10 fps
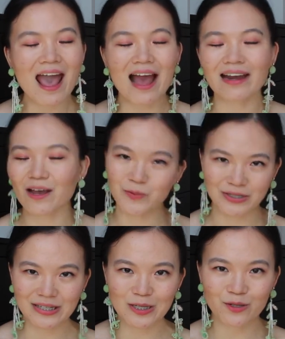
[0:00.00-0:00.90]
and I will
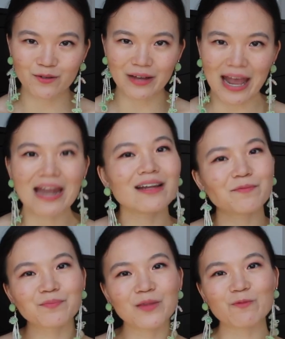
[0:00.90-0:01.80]
see you
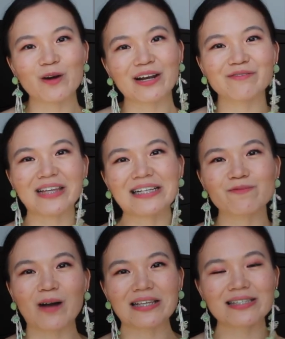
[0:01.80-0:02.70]
in one of
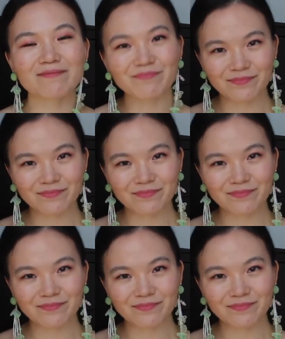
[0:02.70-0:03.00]
these ones.